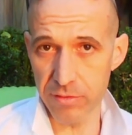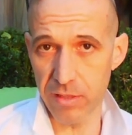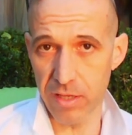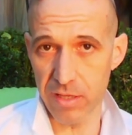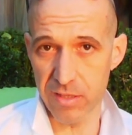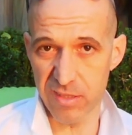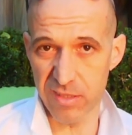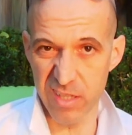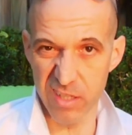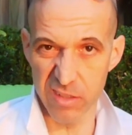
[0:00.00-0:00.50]
they're
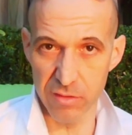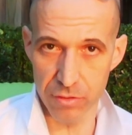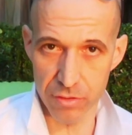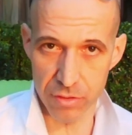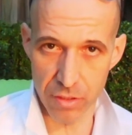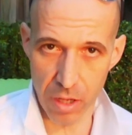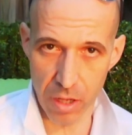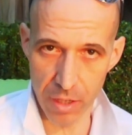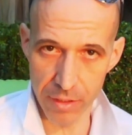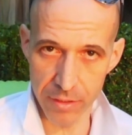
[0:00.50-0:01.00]

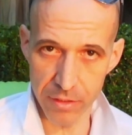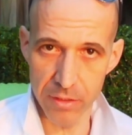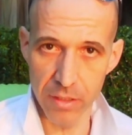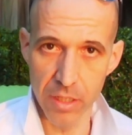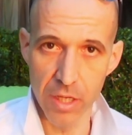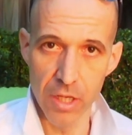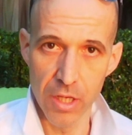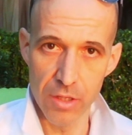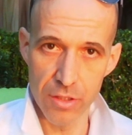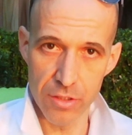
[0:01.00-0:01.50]
single-sided,
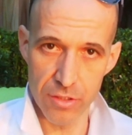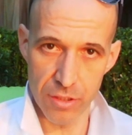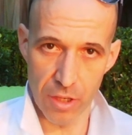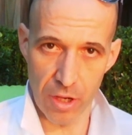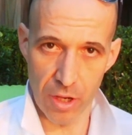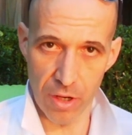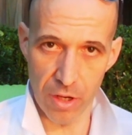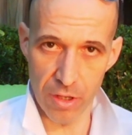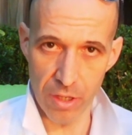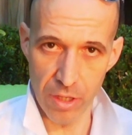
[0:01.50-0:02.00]

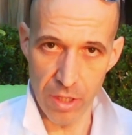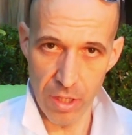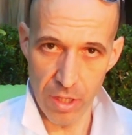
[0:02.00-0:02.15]
so